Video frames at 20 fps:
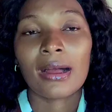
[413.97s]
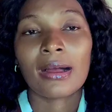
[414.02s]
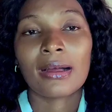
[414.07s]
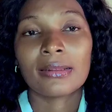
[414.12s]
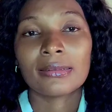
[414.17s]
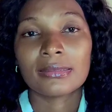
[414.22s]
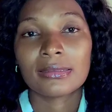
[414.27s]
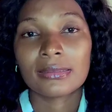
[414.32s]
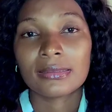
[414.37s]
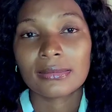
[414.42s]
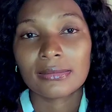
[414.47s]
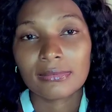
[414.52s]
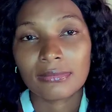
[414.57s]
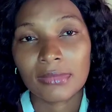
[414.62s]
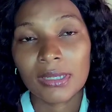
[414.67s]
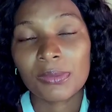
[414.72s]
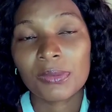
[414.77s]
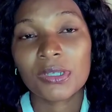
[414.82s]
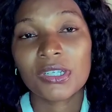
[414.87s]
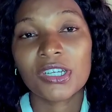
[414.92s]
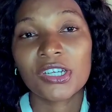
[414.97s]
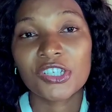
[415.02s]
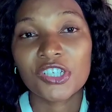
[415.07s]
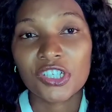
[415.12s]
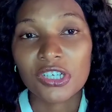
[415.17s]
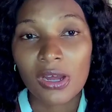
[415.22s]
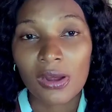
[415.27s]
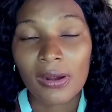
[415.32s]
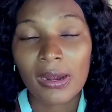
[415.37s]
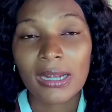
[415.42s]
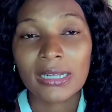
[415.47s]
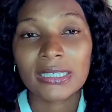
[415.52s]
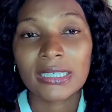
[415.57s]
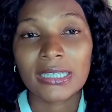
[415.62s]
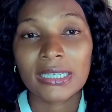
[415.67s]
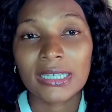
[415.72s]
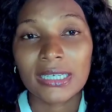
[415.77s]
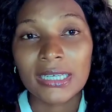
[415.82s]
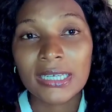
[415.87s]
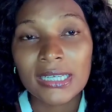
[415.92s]
and maybe they shower,
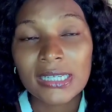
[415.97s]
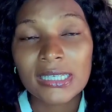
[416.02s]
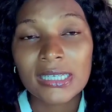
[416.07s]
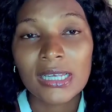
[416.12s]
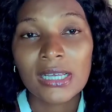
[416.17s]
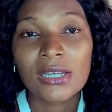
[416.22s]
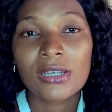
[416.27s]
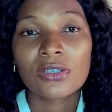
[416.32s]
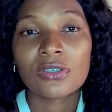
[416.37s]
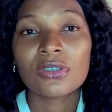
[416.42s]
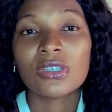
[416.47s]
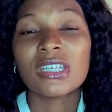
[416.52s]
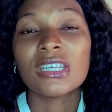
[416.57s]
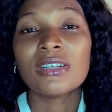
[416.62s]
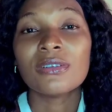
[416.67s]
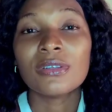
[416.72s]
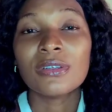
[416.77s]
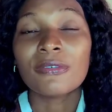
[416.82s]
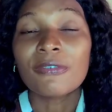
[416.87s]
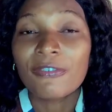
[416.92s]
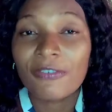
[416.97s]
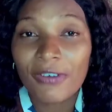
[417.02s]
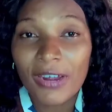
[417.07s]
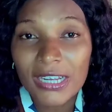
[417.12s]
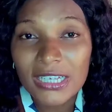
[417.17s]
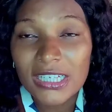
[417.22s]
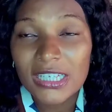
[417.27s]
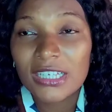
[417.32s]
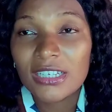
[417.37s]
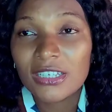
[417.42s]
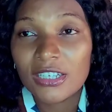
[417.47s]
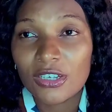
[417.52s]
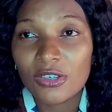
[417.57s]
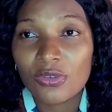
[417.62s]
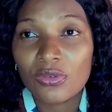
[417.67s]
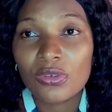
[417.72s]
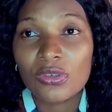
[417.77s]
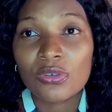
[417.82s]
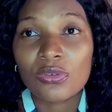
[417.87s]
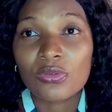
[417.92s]
they eat. The first thing they
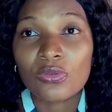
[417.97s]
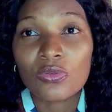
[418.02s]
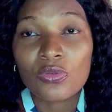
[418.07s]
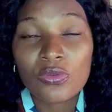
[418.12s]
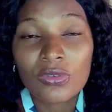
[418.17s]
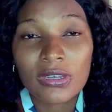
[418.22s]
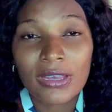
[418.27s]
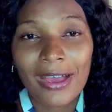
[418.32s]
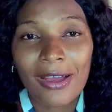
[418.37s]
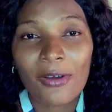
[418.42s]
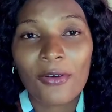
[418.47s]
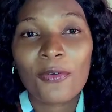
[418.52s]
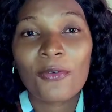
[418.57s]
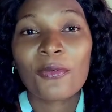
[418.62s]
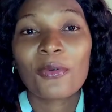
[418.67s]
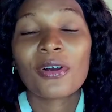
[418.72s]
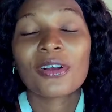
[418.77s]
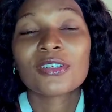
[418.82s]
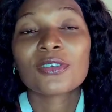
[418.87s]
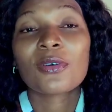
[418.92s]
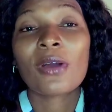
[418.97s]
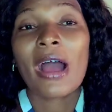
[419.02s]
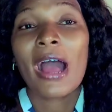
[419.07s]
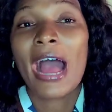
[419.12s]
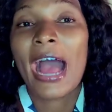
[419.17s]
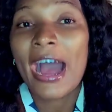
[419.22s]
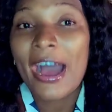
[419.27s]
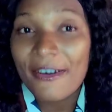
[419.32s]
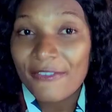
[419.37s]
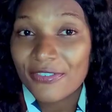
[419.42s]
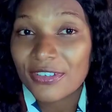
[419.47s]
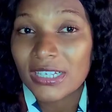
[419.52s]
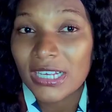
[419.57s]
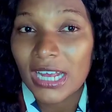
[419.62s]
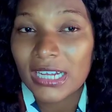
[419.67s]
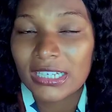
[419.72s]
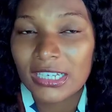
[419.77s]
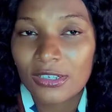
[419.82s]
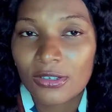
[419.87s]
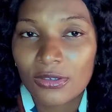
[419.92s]
do is to do their homework. So after